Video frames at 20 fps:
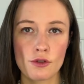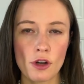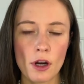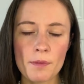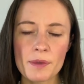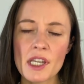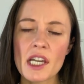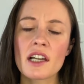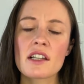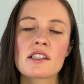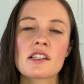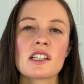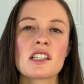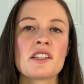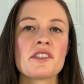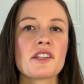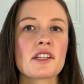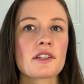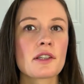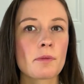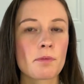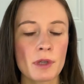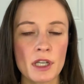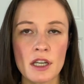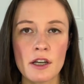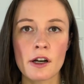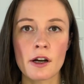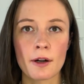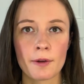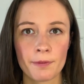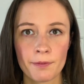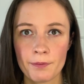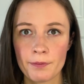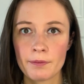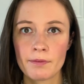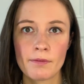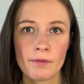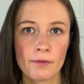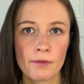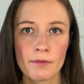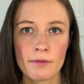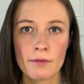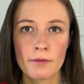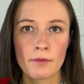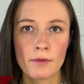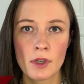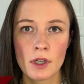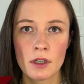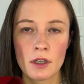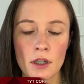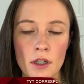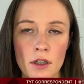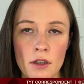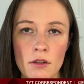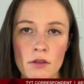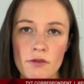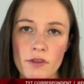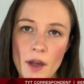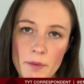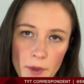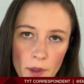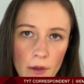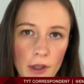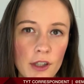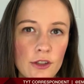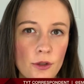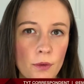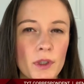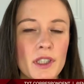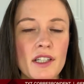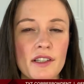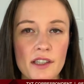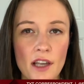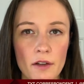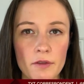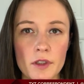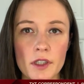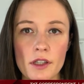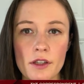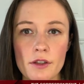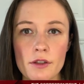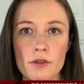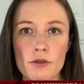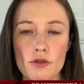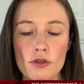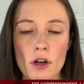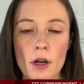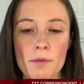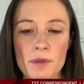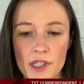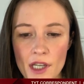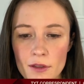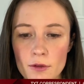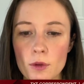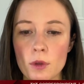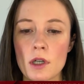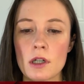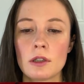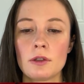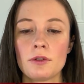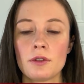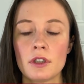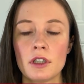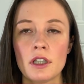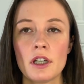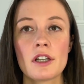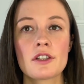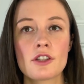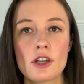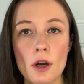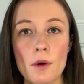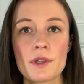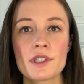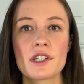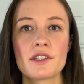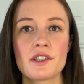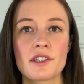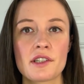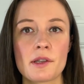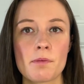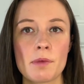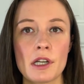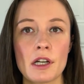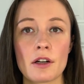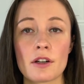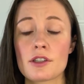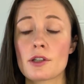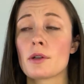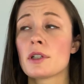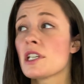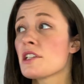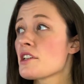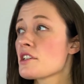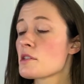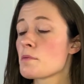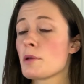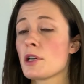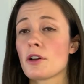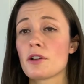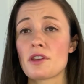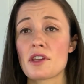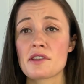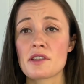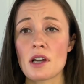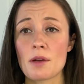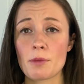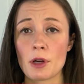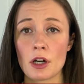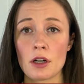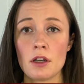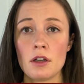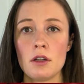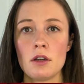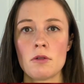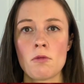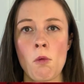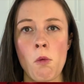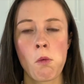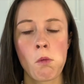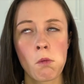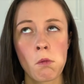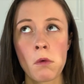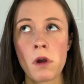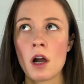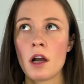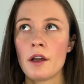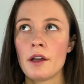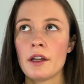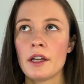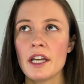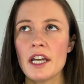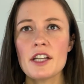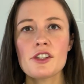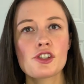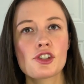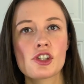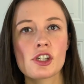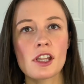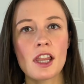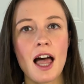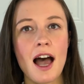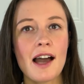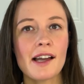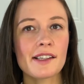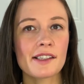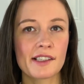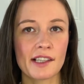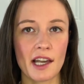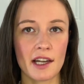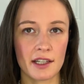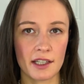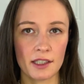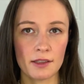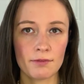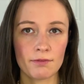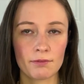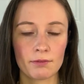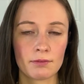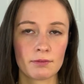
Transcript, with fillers: Trump saying it's going to disappear. February 27th, Trump said, "quote It's going to disappear. It's going to disappear in the summer." It's July 2nd.